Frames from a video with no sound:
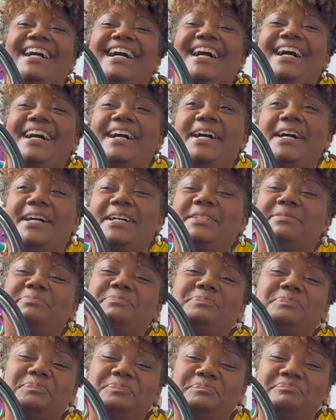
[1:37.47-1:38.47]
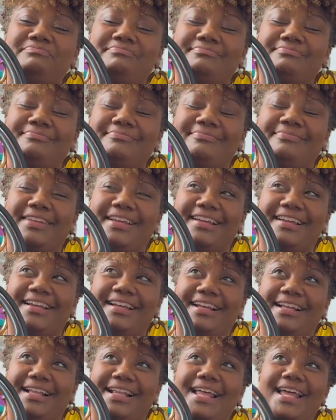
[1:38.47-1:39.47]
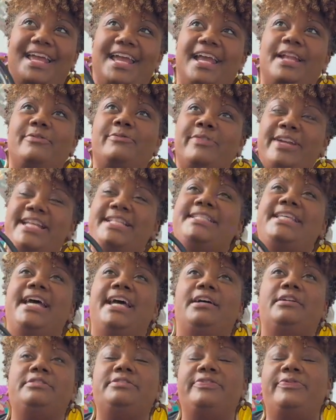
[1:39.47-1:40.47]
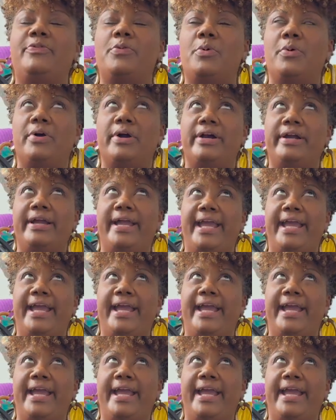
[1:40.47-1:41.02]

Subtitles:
Um, it retailed for